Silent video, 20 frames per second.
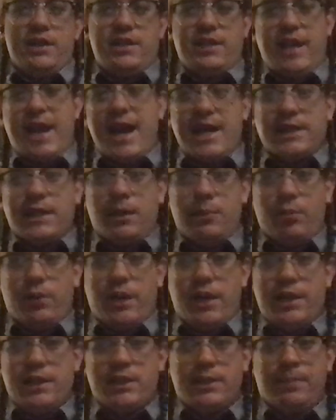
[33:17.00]
the asking
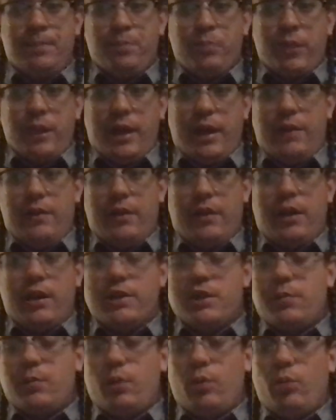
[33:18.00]
price, and the
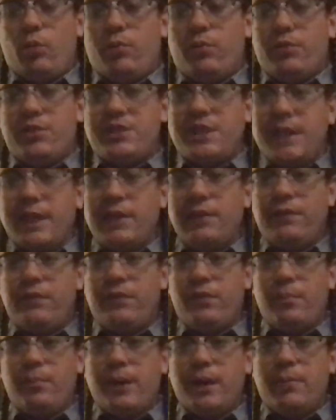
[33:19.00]
customer will receive
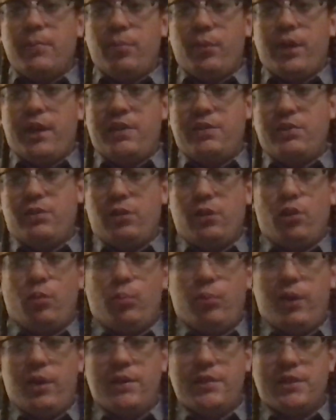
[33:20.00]
the bid price, the low
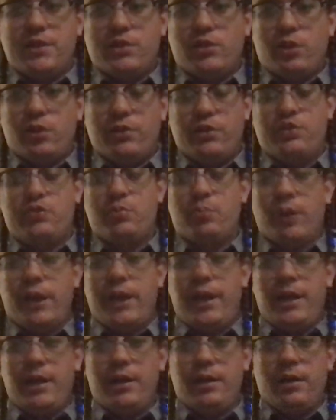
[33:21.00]
price. It's called the
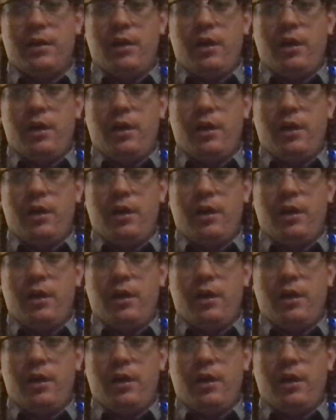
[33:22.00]
spread.